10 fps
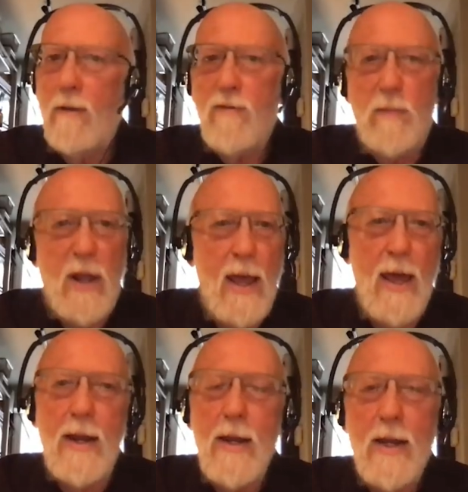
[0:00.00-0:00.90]
Have a
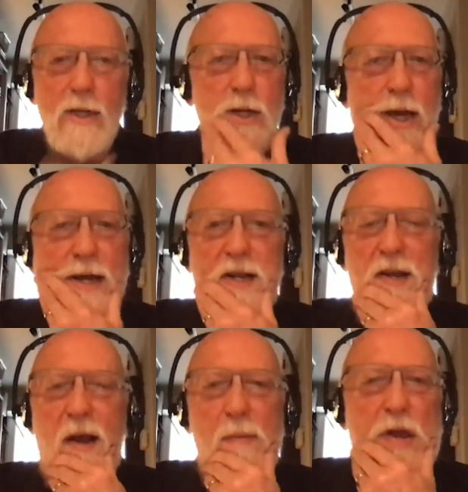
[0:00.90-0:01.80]
plan, because
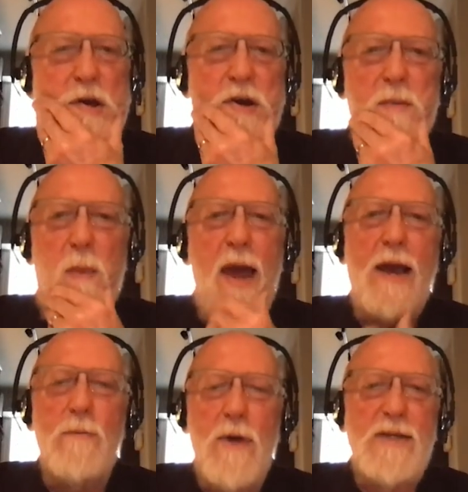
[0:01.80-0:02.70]
you can
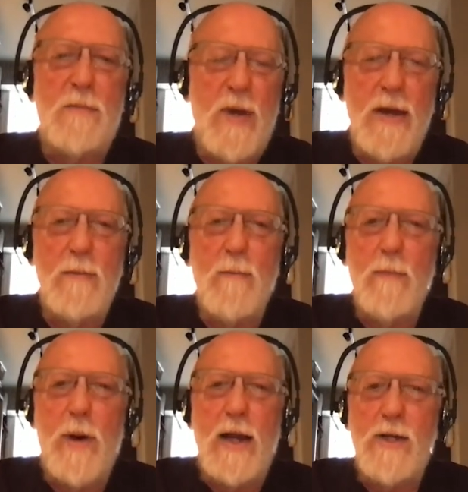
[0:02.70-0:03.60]
make a recipe
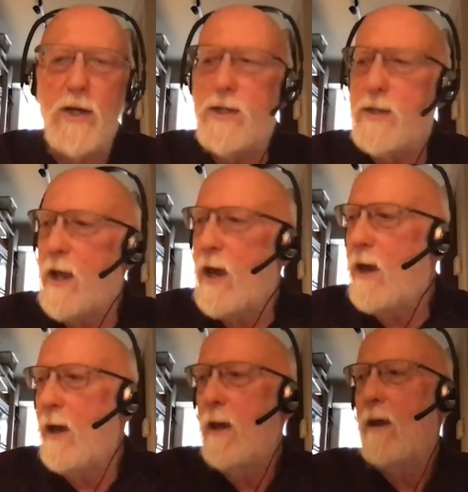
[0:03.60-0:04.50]
by just
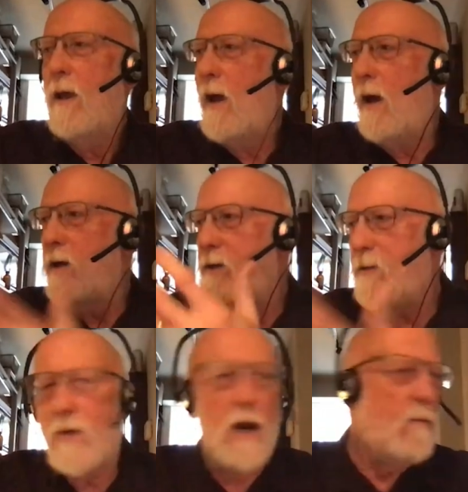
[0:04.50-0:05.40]
like, oh, here's
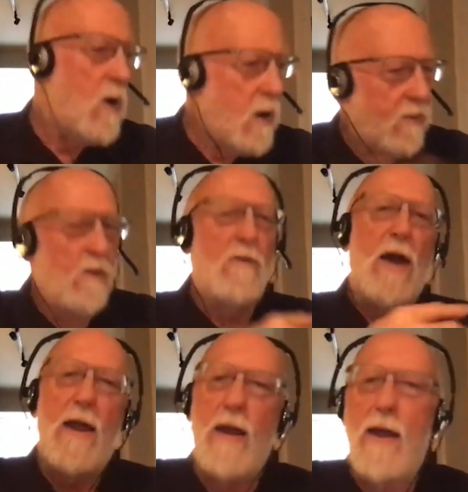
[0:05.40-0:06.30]
some dark malt, I'll throw that